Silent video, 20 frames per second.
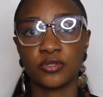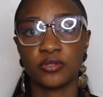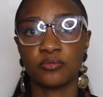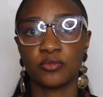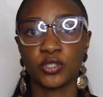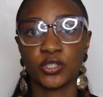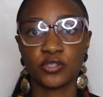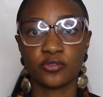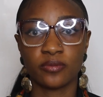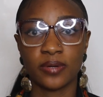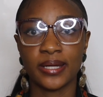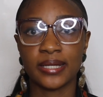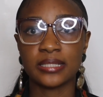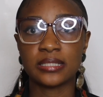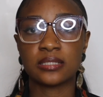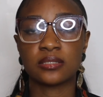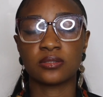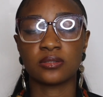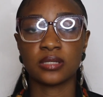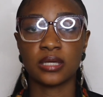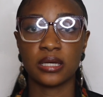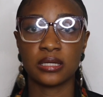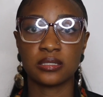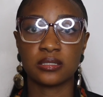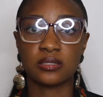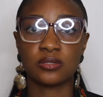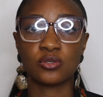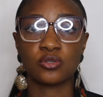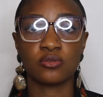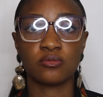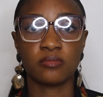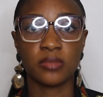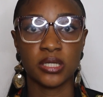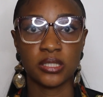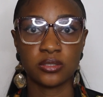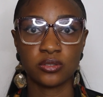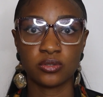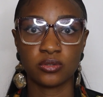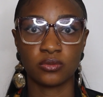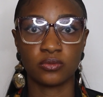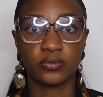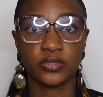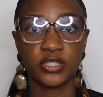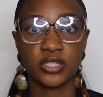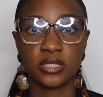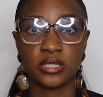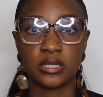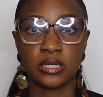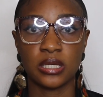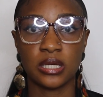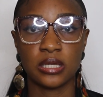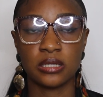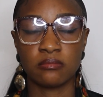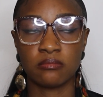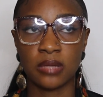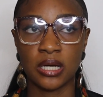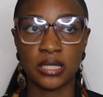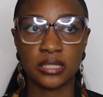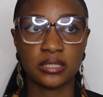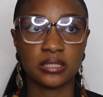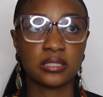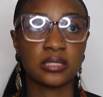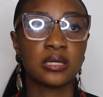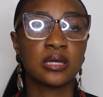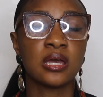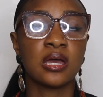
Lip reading: you must write to get into med school, which is the NMAT.